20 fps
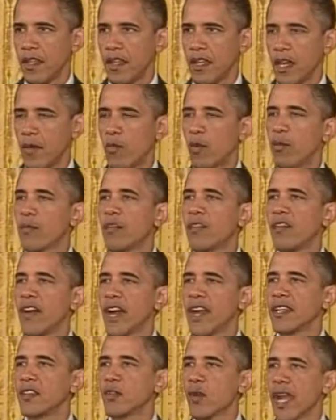And we'll
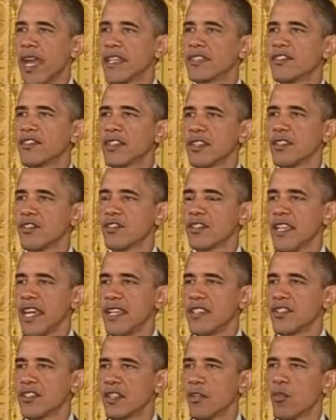provide grants to the
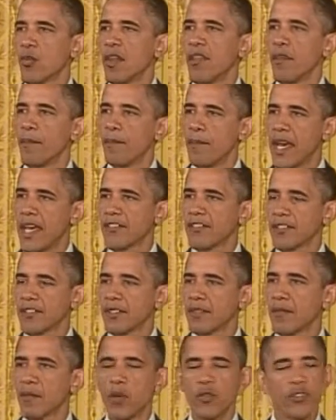states that run the
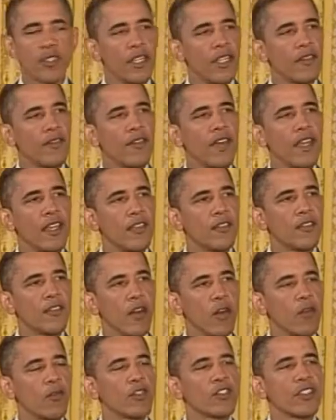best, most
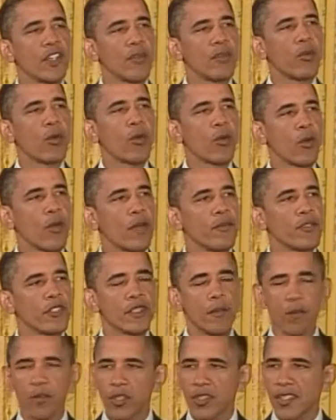innovative oversight programs
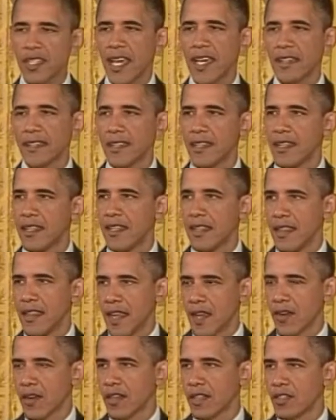to protect
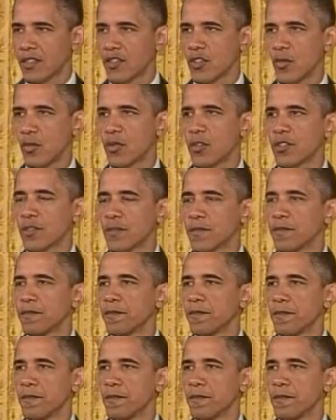their consumers.